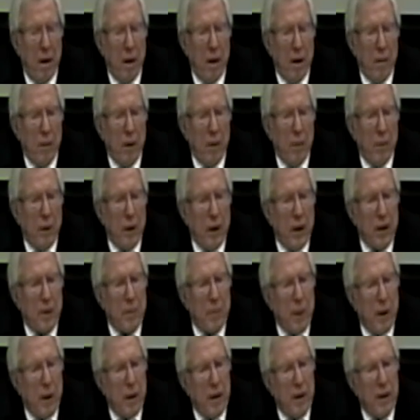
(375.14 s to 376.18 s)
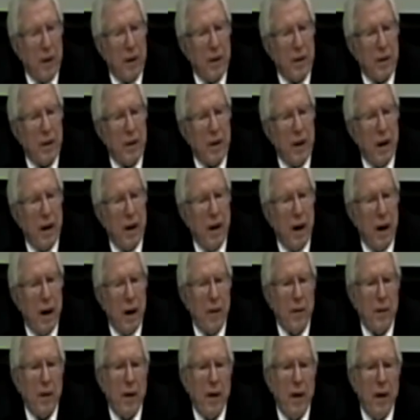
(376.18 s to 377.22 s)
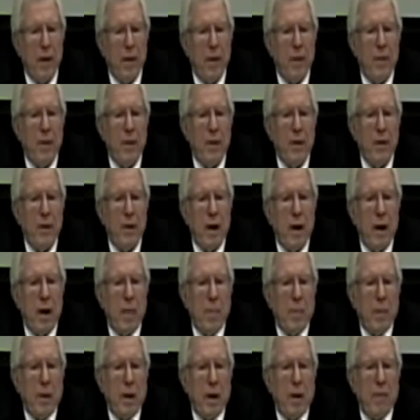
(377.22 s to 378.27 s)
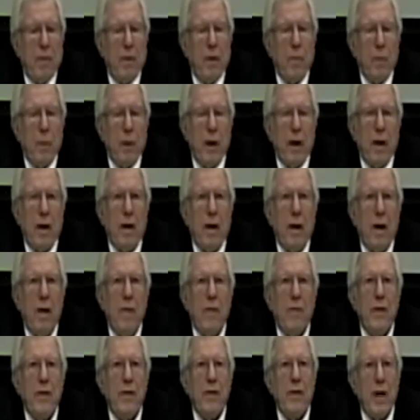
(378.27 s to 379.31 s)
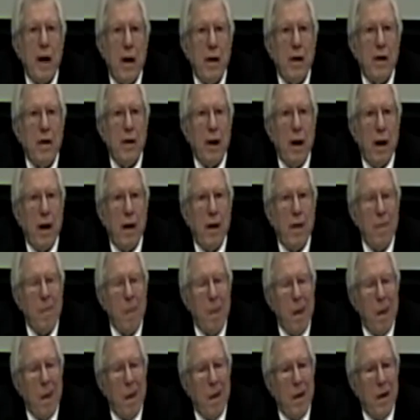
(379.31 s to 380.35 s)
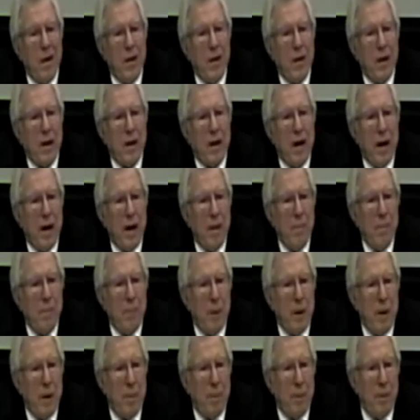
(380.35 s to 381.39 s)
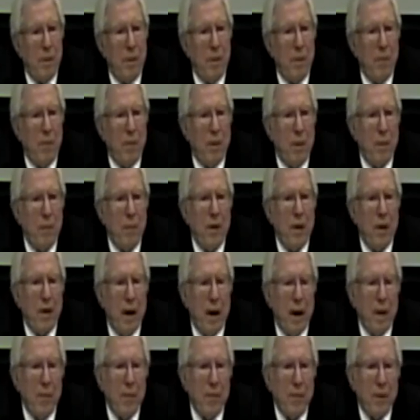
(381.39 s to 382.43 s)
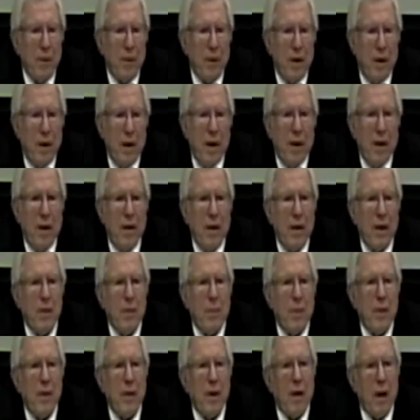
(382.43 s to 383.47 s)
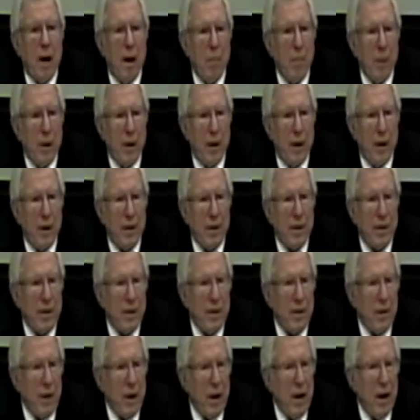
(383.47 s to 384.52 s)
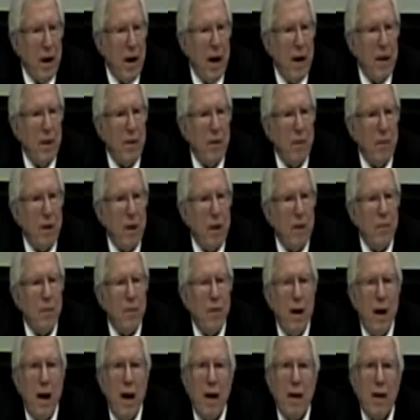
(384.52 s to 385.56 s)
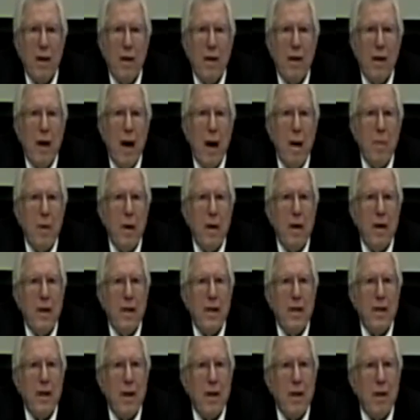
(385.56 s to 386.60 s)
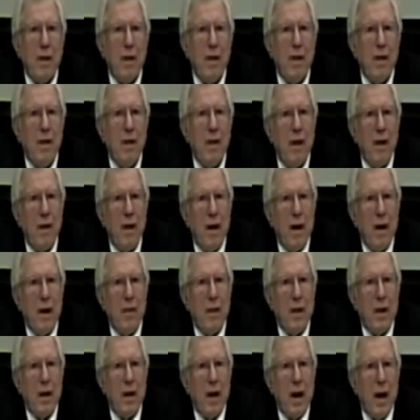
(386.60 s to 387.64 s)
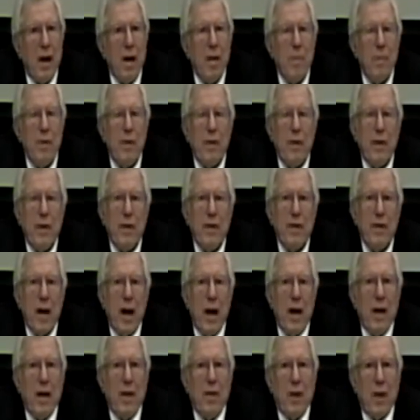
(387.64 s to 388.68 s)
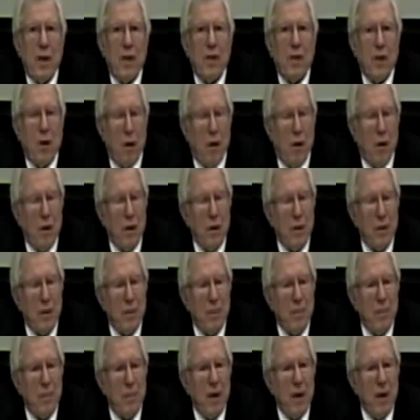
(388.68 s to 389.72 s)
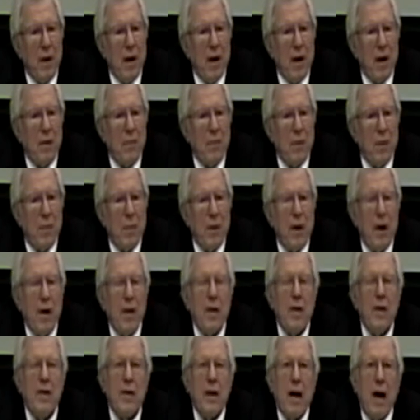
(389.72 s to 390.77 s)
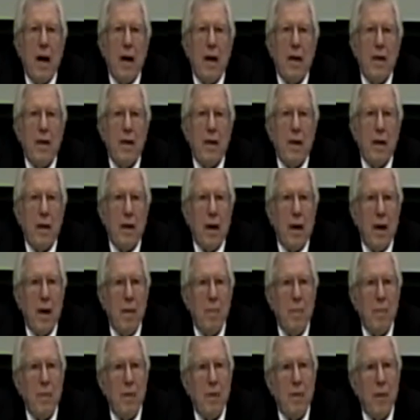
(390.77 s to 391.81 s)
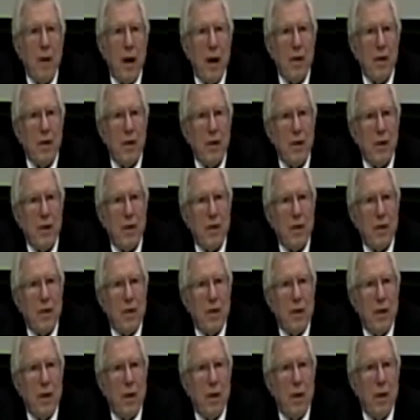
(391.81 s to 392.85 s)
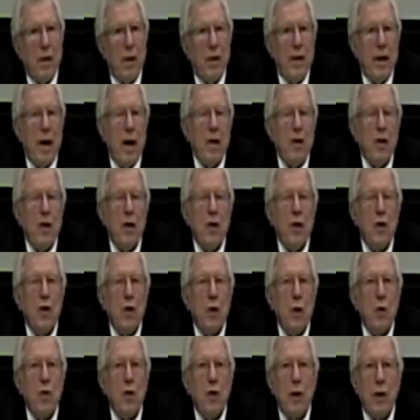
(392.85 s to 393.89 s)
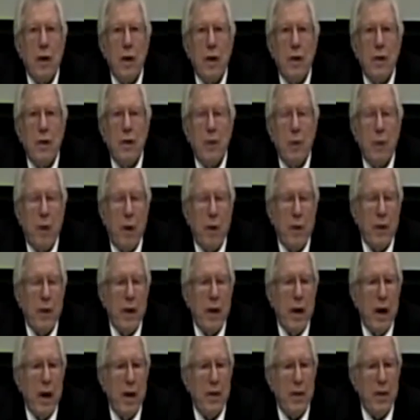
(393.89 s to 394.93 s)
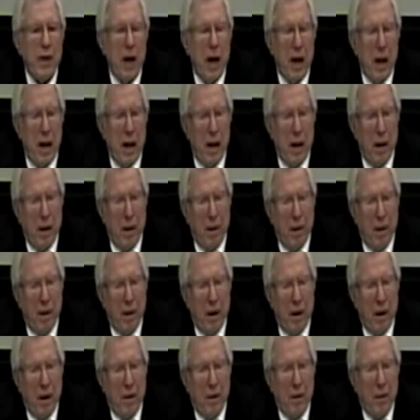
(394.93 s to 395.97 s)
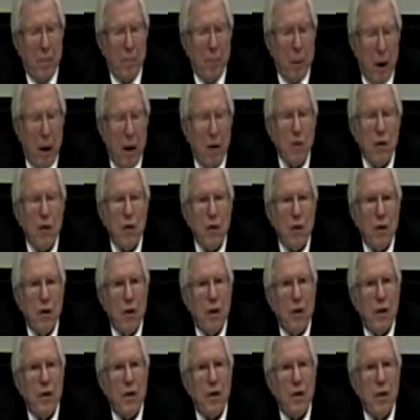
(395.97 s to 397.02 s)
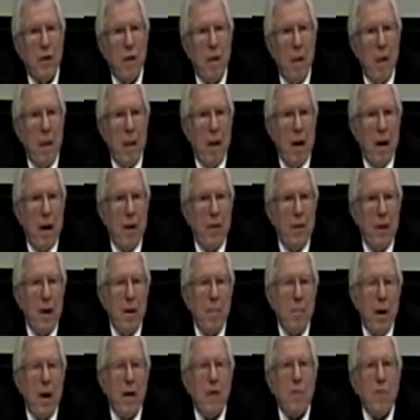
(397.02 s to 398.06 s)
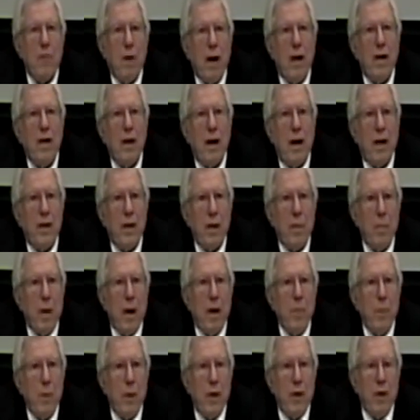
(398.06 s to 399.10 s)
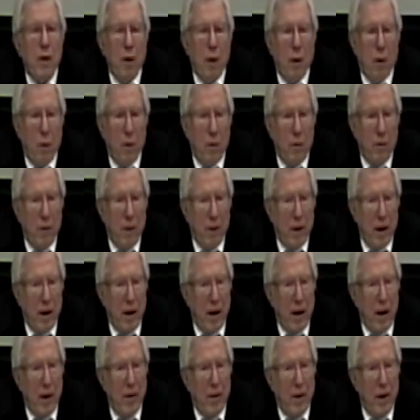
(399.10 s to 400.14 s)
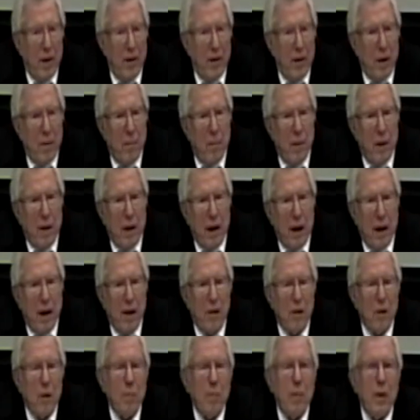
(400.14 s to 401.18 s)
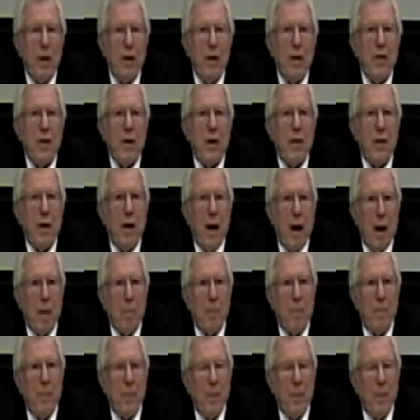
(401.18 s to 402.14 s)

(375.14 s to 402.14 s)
But one experience I had there, which happened every week, every Saturday, there came people from the left, these were the communists. They had a red flag and hammer and sickle, and they came and they sang their songs. And from the other side, there came the fascists, the uh, National Socialists, or the SA, the brown shirts. And they met right under my window, and then they began to beat each other up.